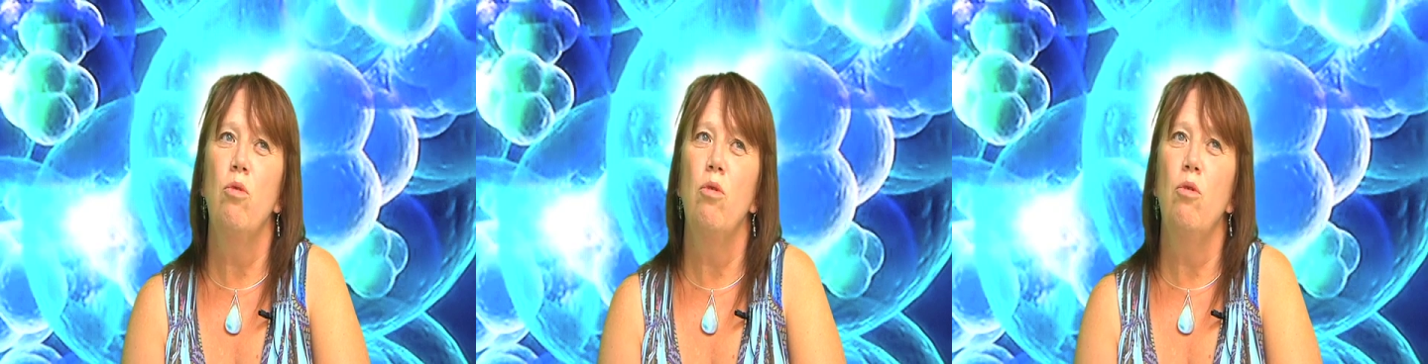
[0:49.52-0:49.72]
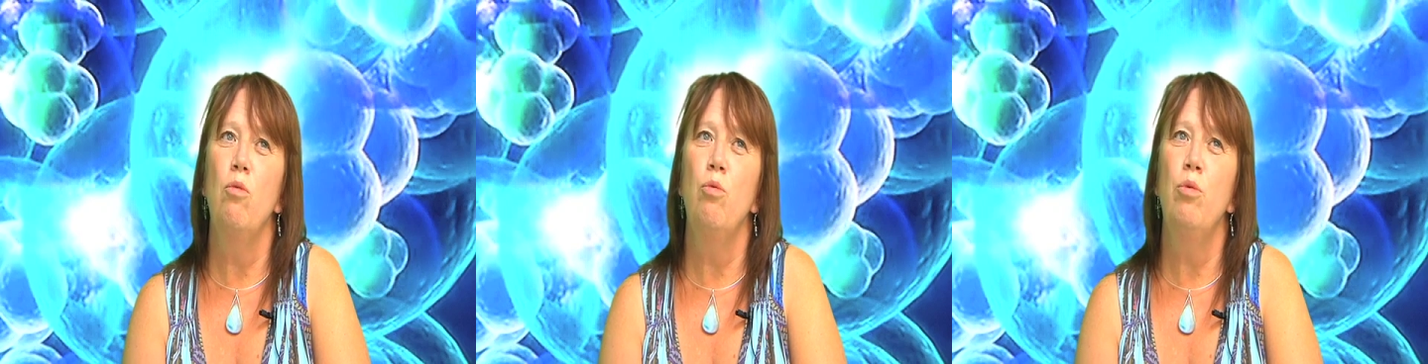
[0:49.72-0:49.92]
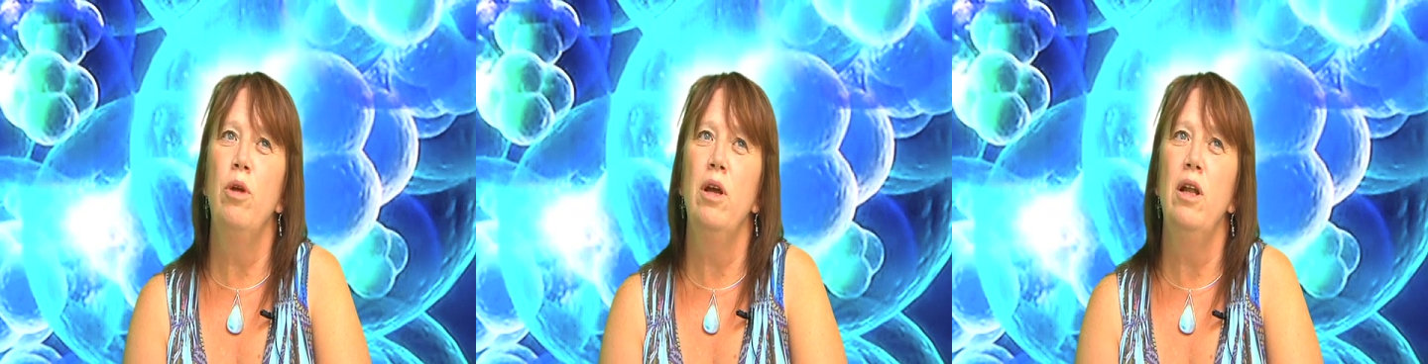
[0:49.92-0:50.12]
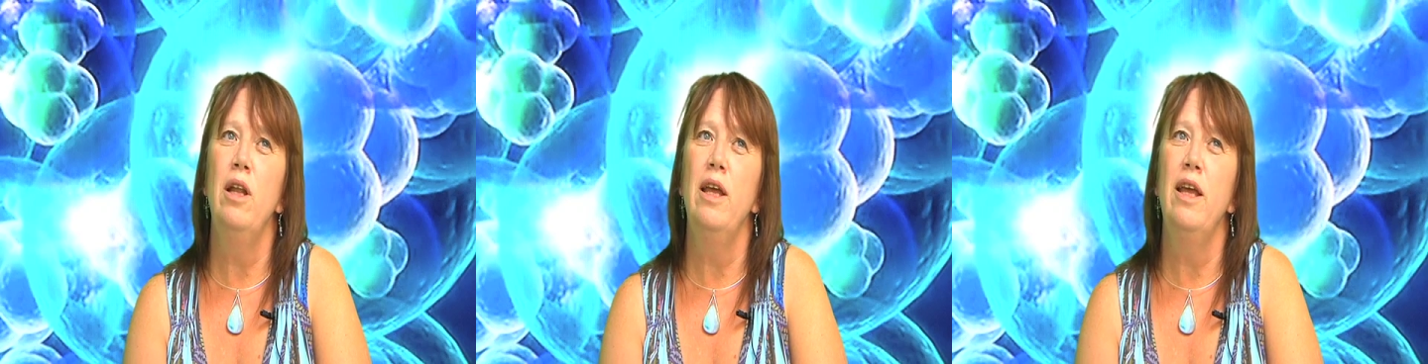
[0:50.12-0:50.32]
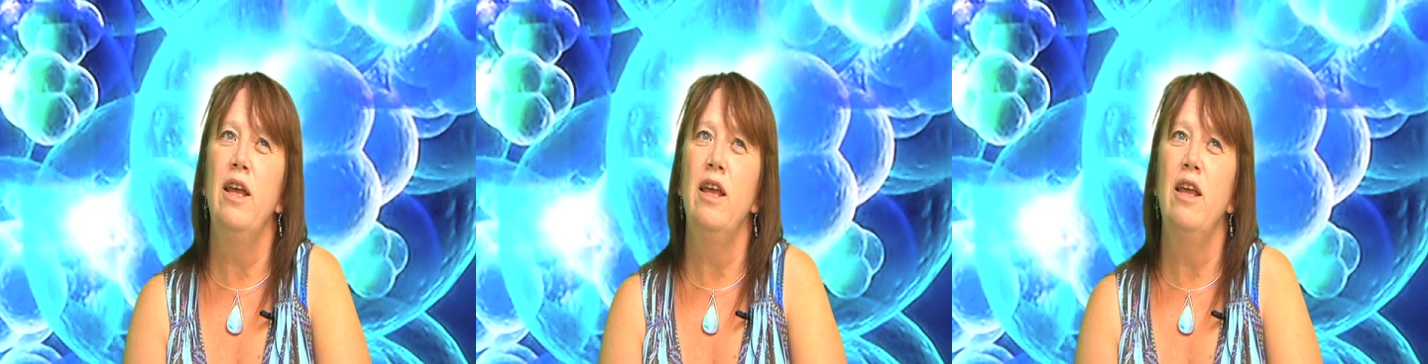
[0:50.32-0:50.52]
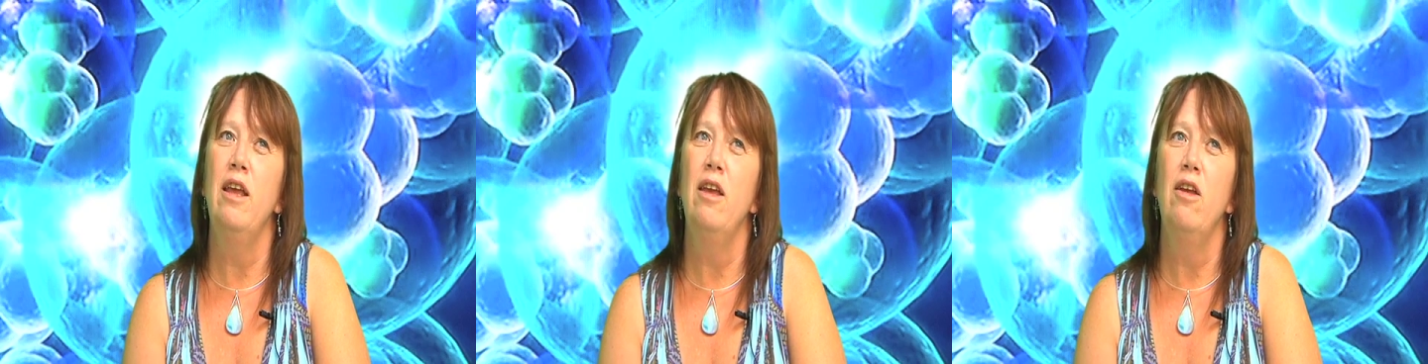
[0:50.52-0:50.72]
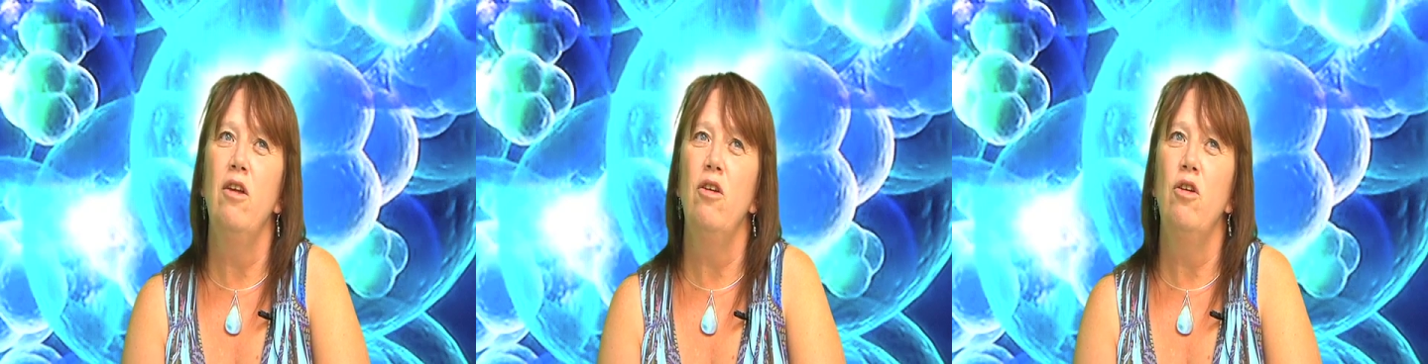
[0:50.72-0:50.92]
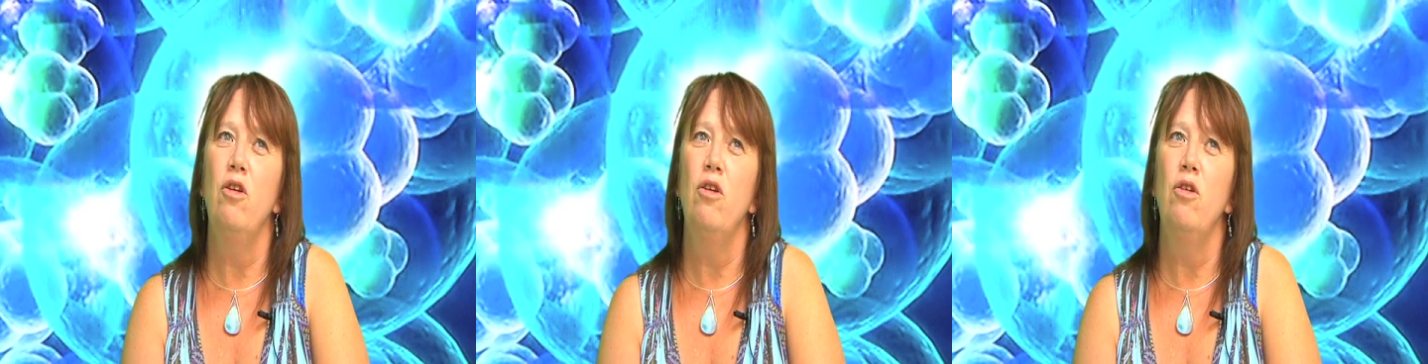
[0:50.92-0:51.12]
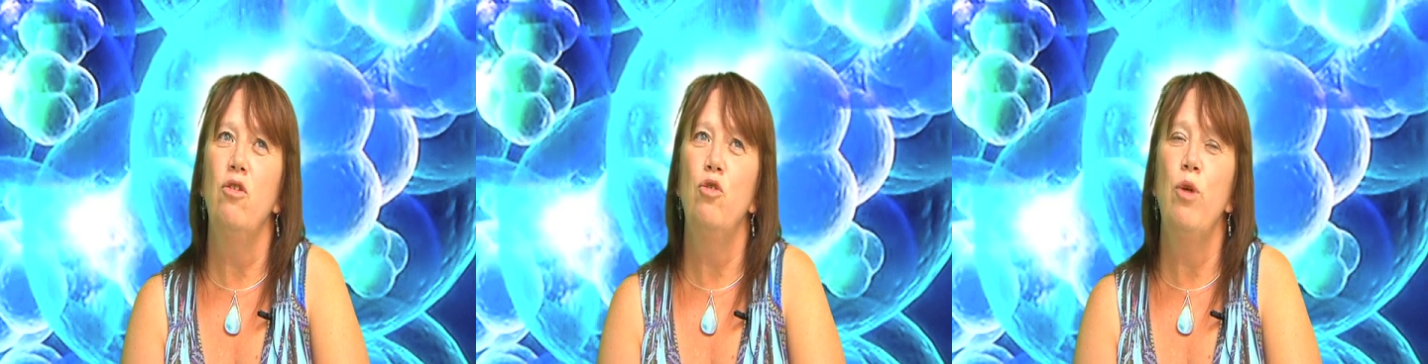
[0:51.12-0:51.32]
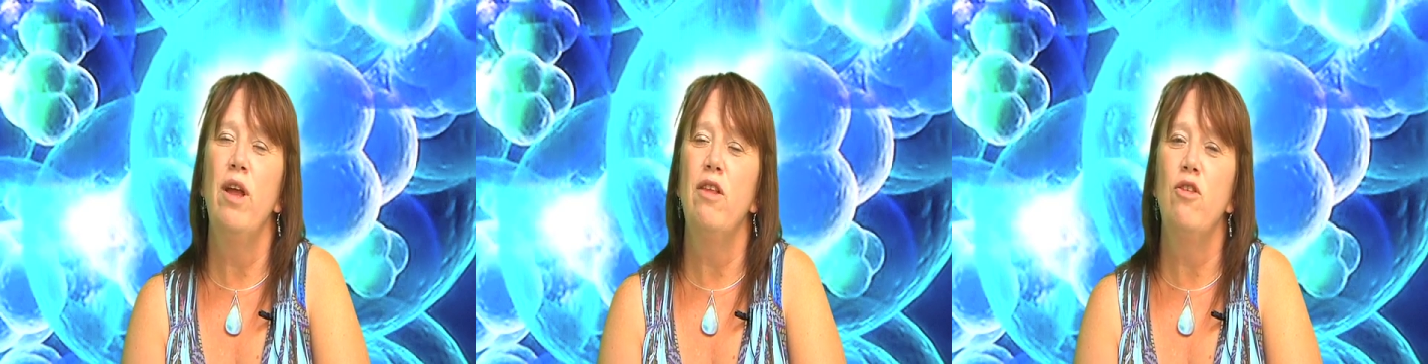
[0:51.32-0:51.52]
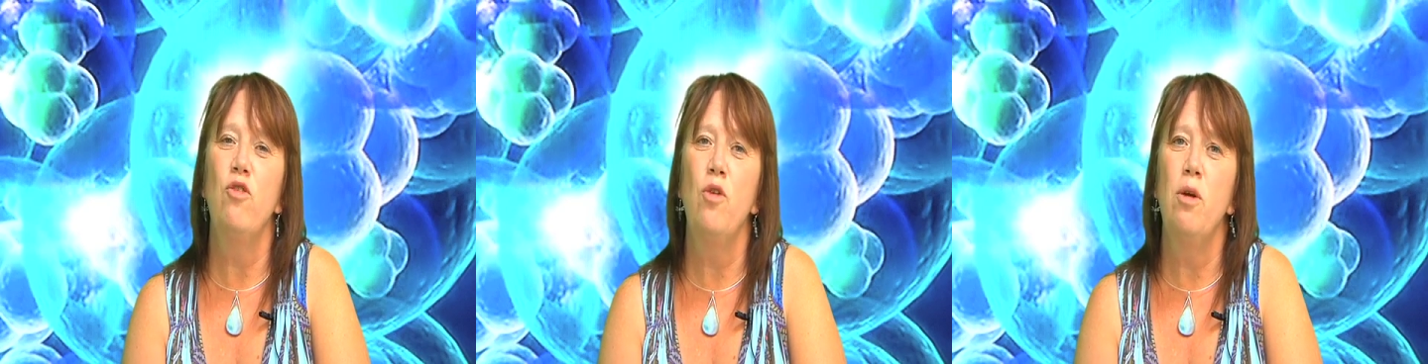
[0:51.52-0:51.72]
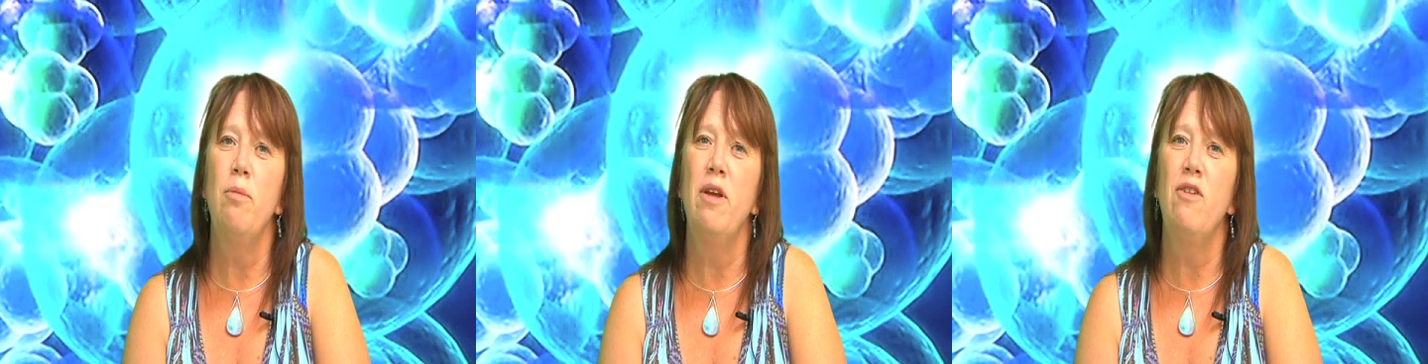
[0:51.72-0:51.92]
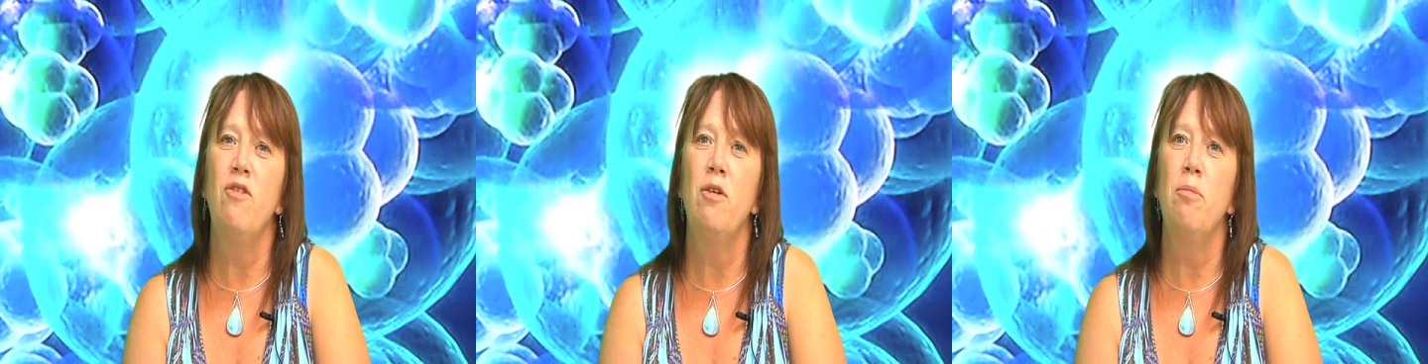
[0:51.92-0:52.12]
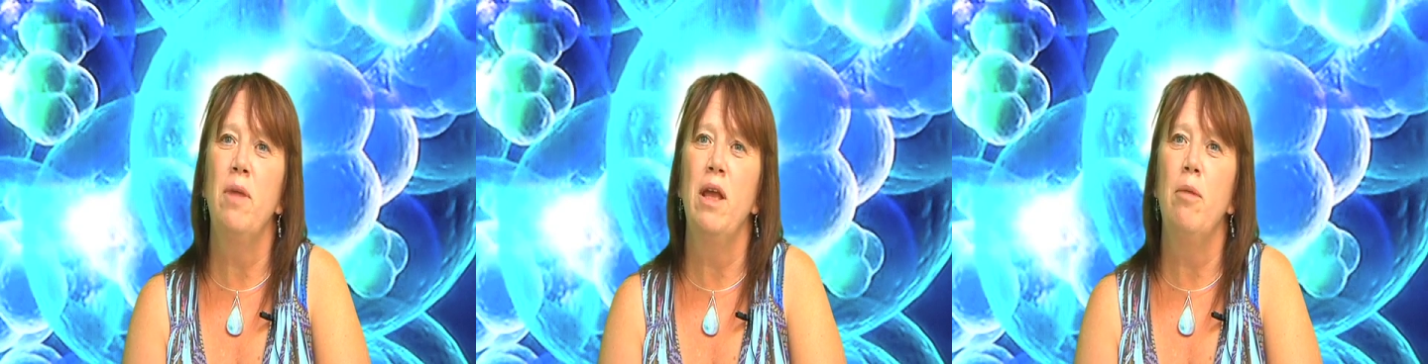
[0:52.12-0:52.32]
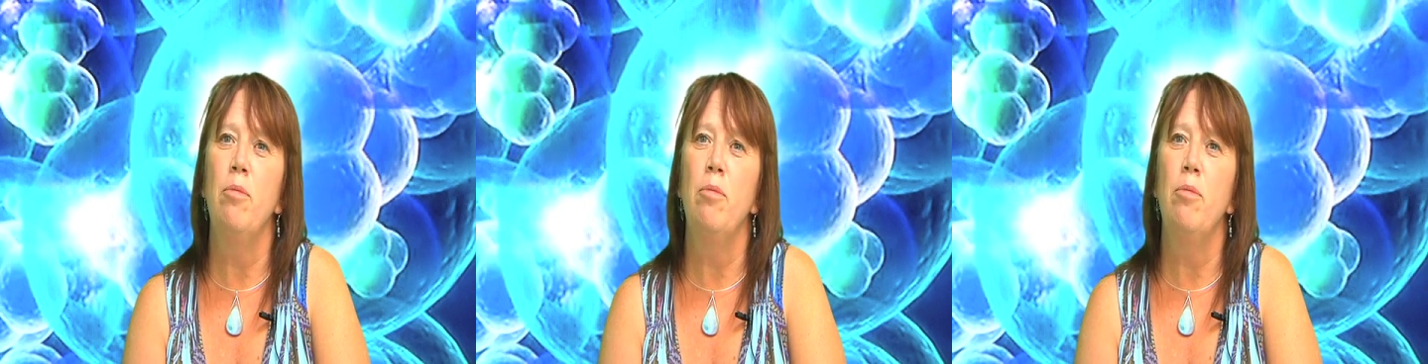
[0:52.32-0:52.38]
really transforming for me,